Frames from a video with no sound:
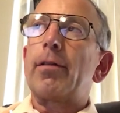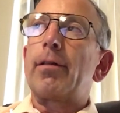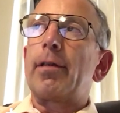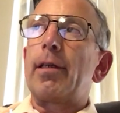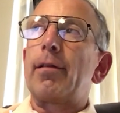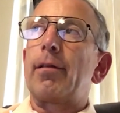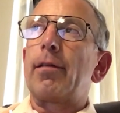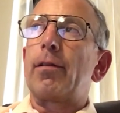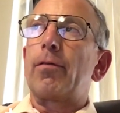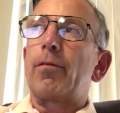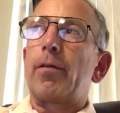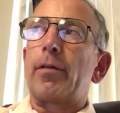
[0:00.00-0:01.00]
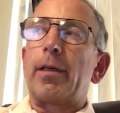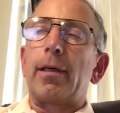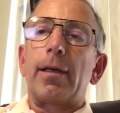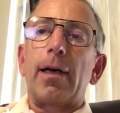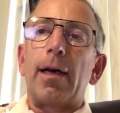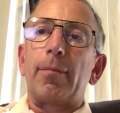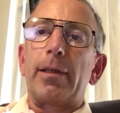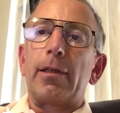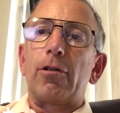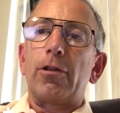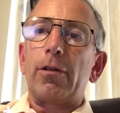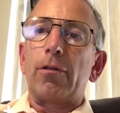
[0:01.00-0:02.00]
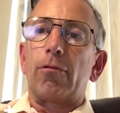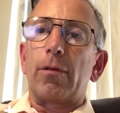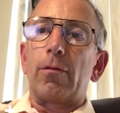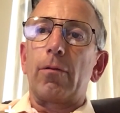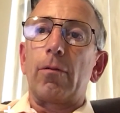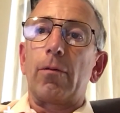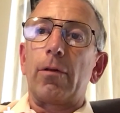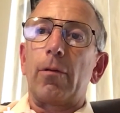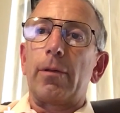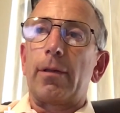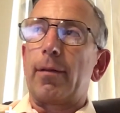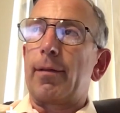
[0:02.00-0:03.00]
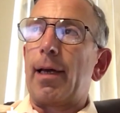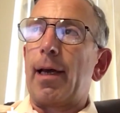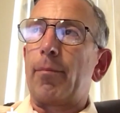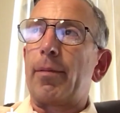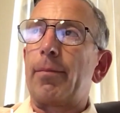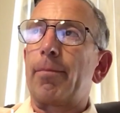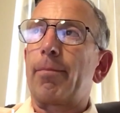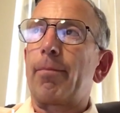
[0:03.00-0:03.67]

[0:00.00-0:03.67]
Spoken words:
disease is very uncommon in children, although it does happen.